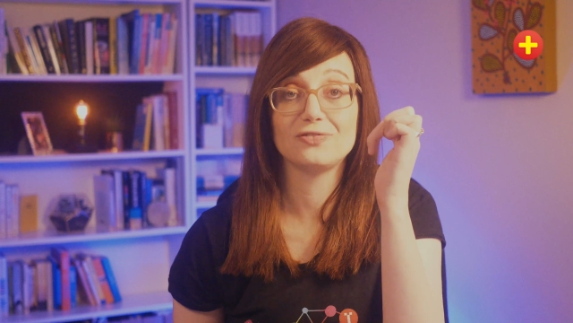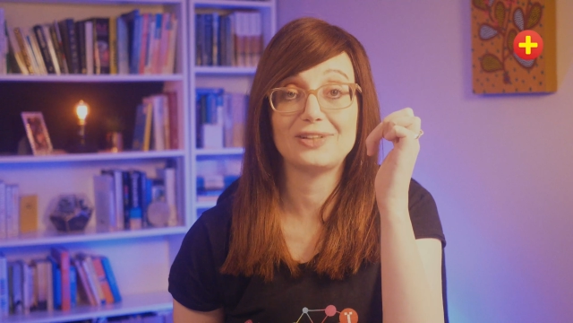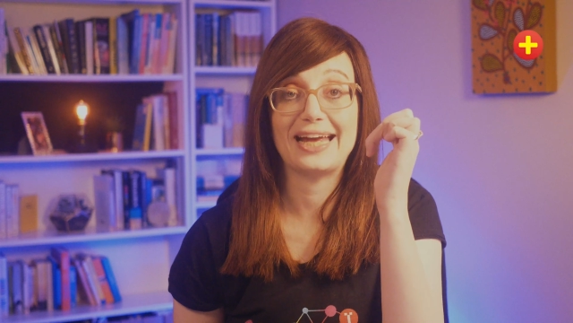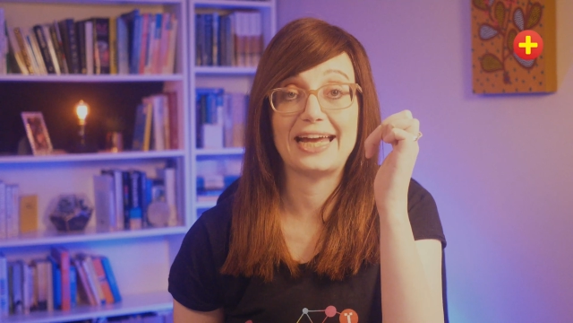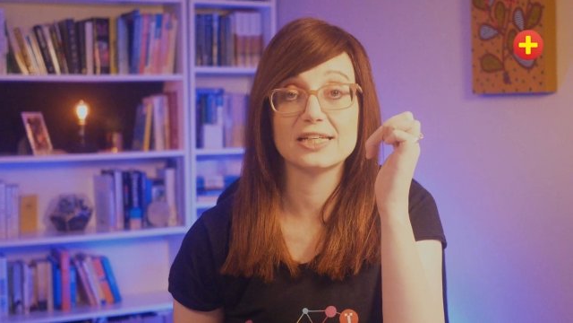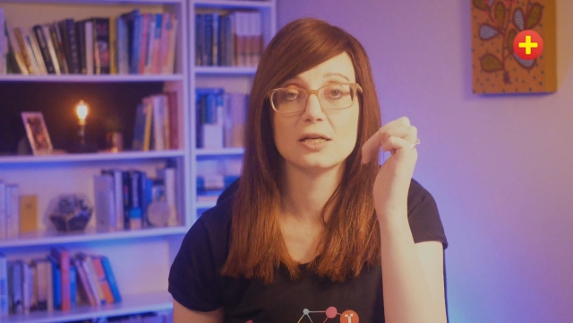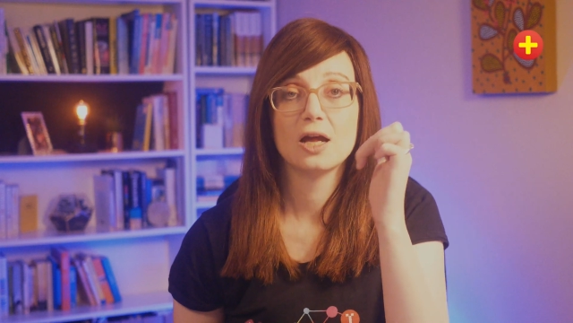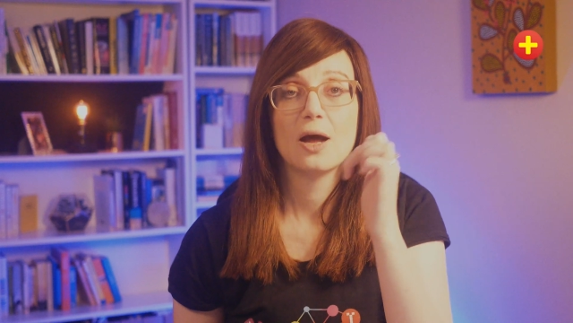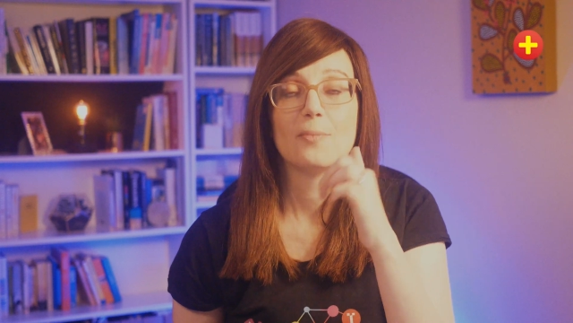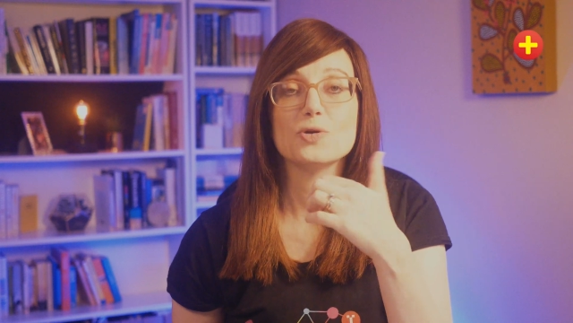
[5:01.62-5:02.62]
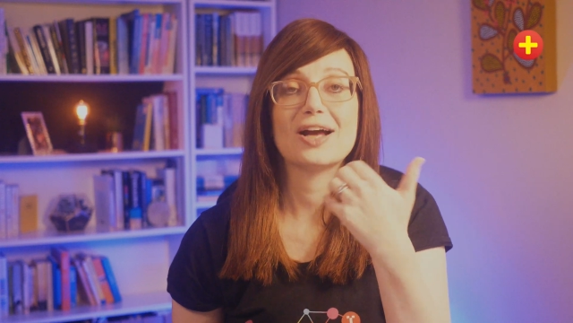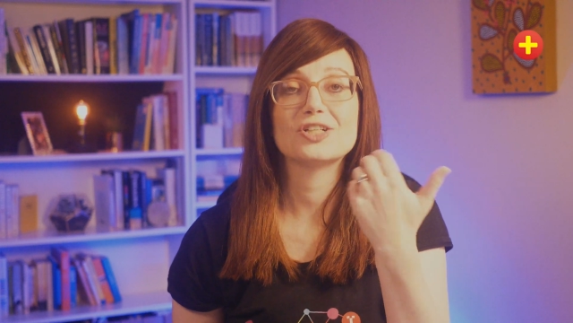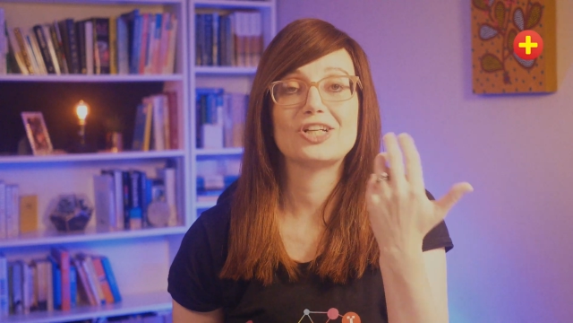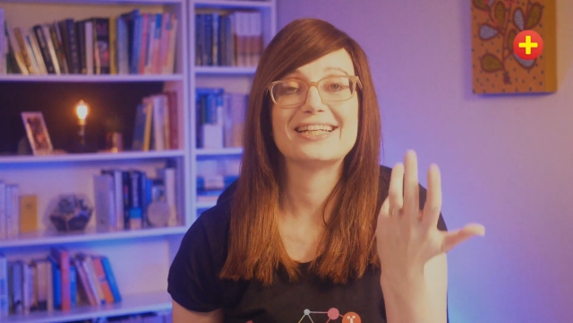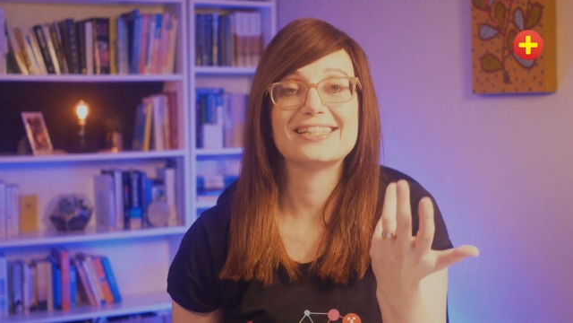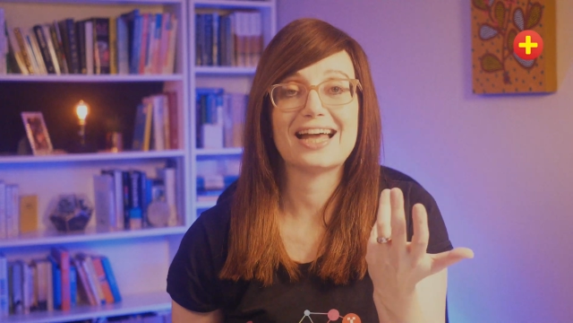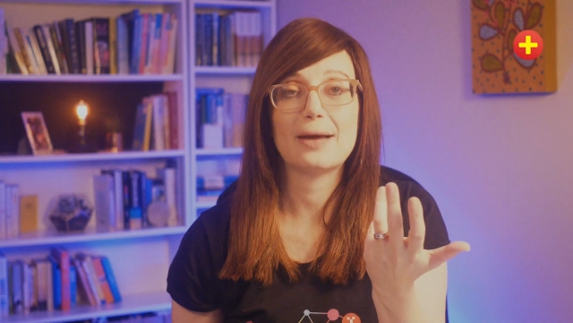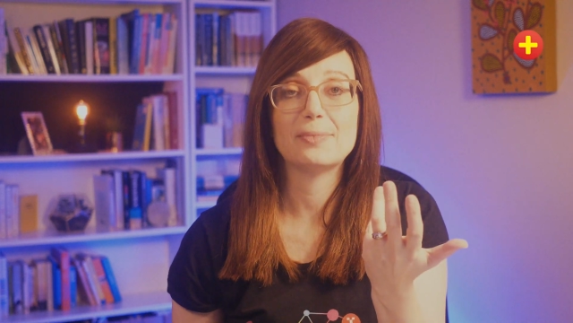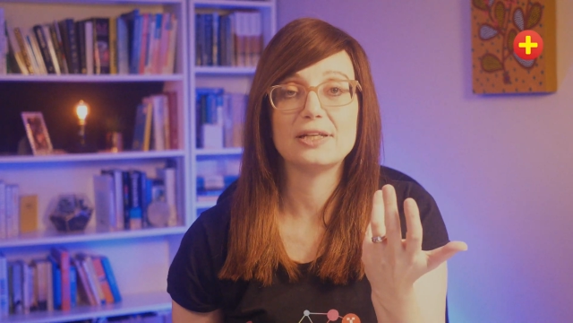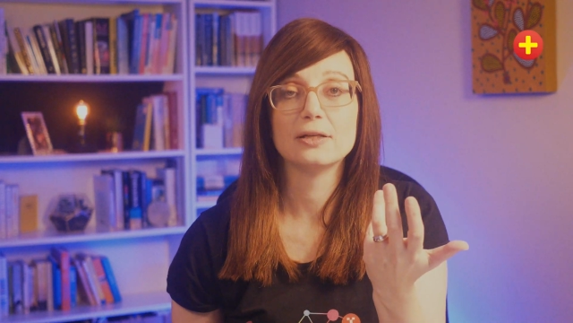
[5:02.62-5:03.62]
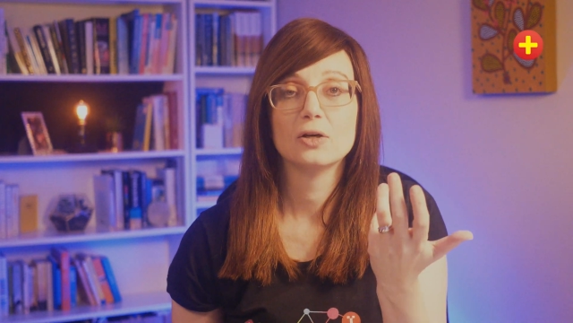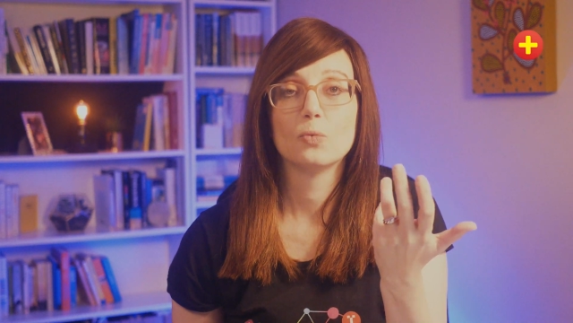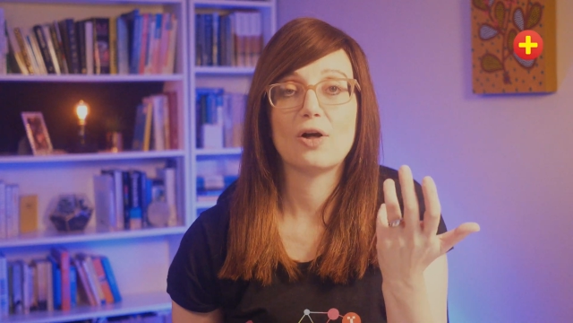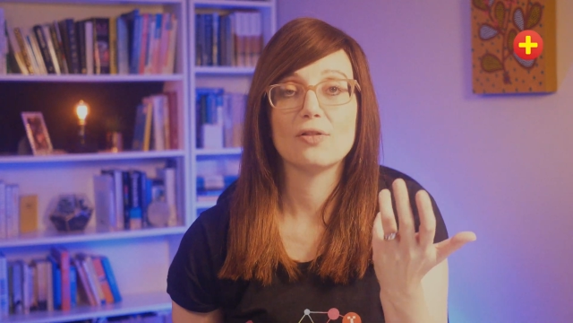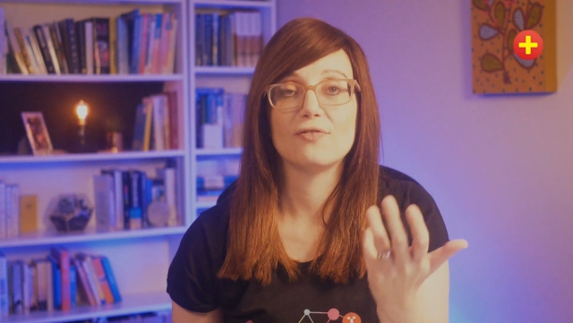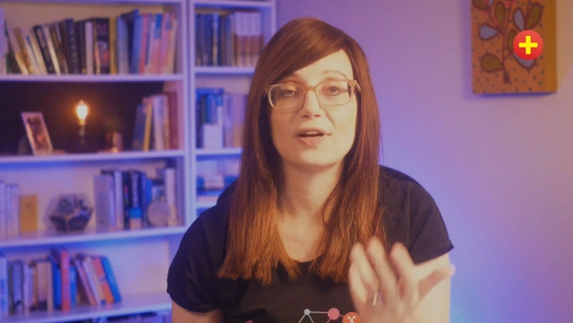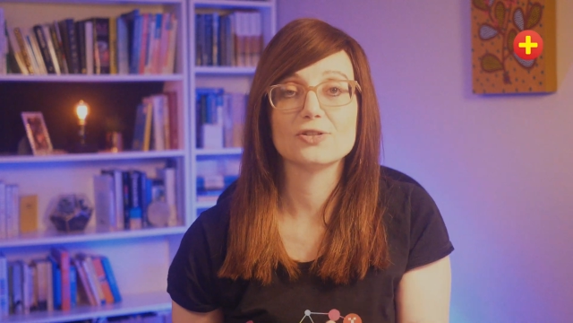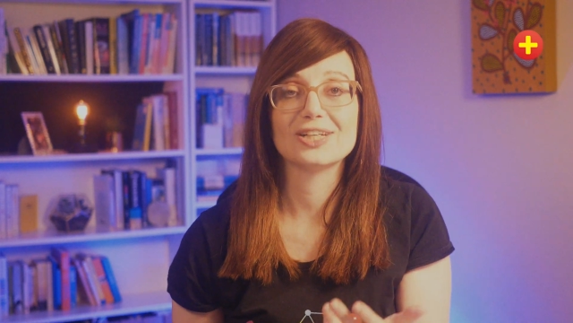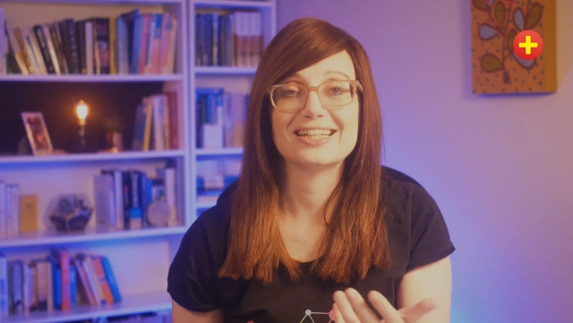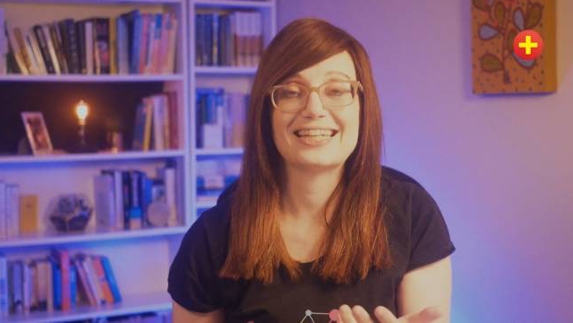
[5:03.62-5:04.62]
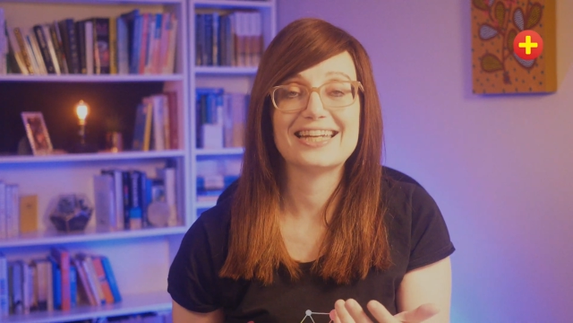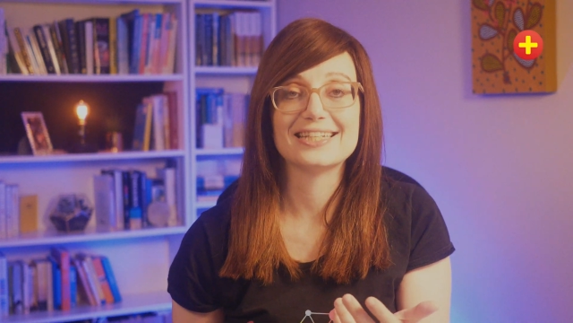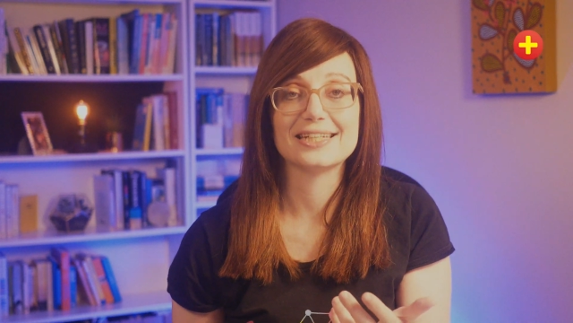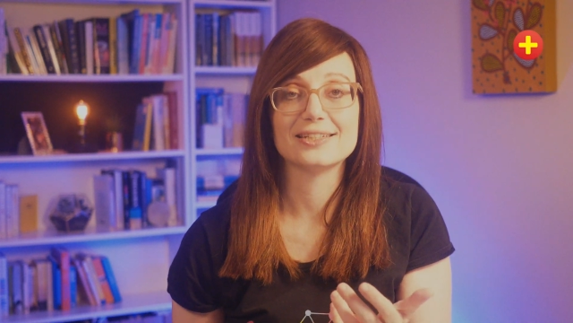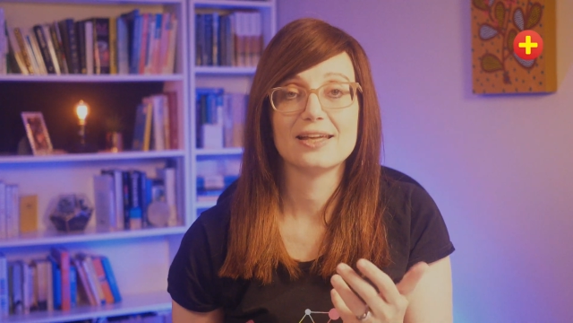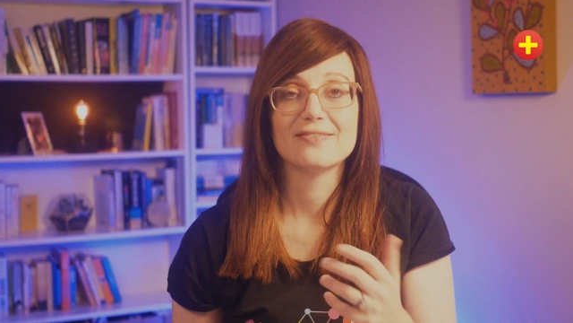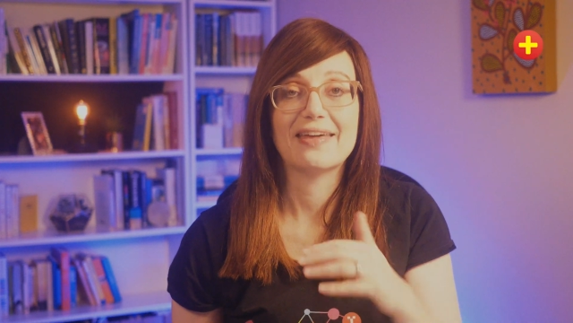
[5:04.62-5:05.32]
is flexed, but you actually examine while the finger is extended,